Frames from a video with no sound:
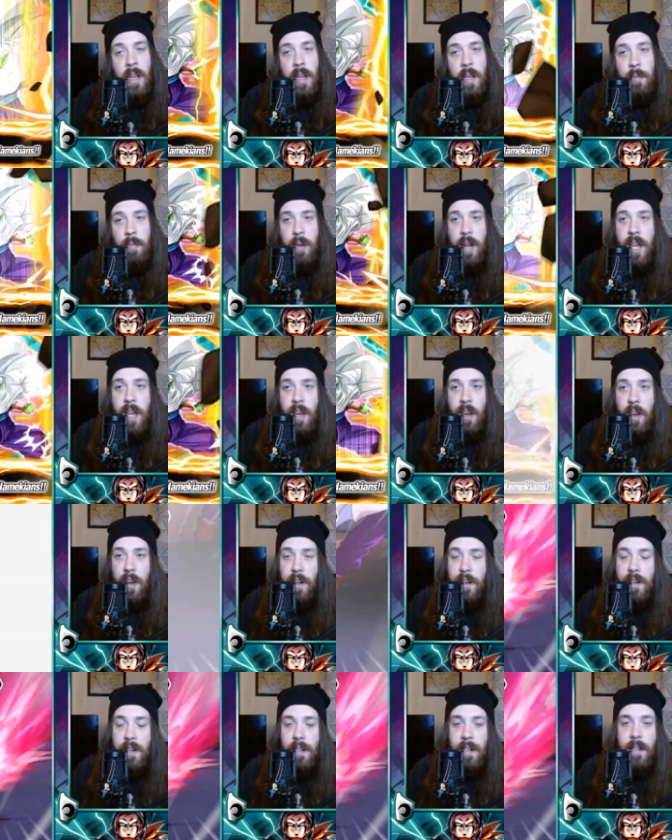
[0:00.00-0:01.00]
pretty
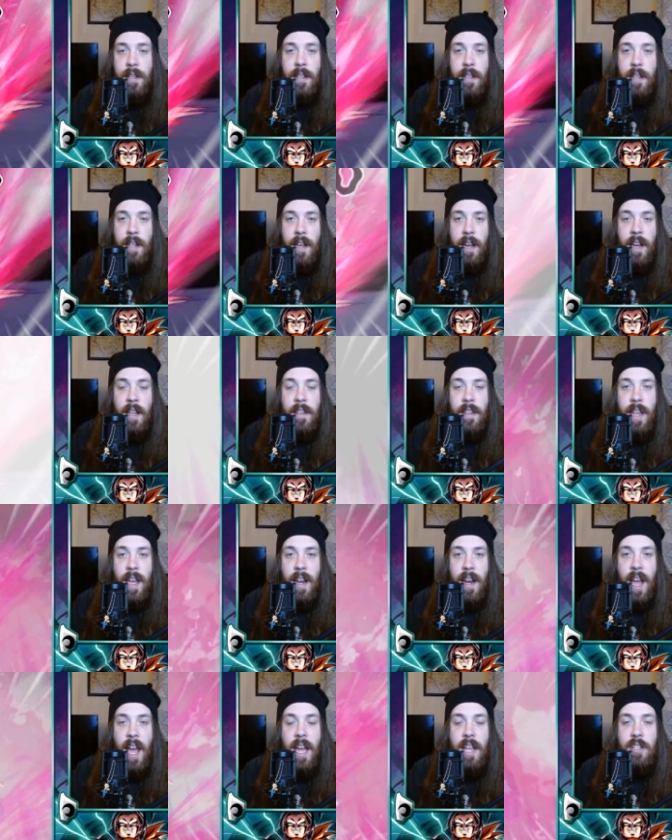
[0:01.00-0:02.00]
good. And
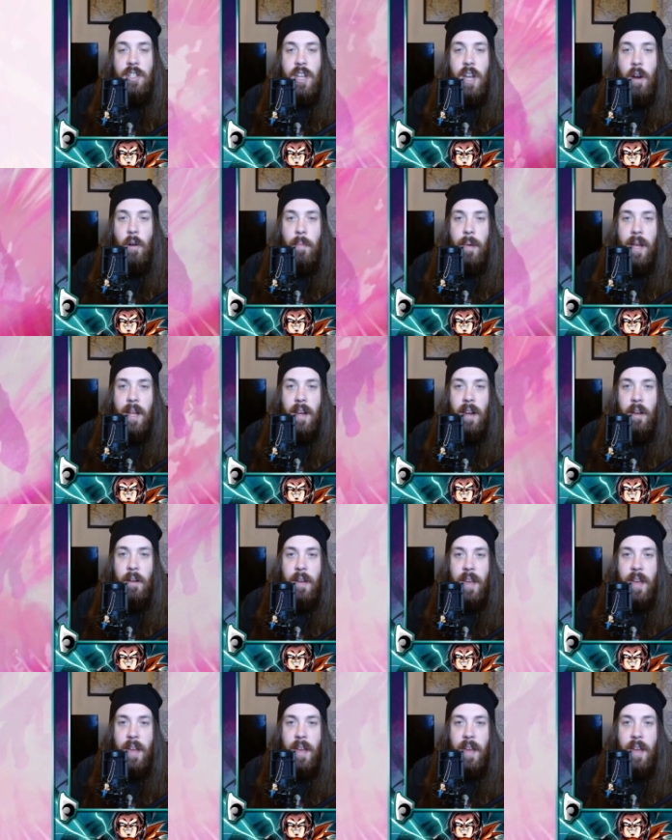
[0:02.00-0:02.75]
then AGL Piccolo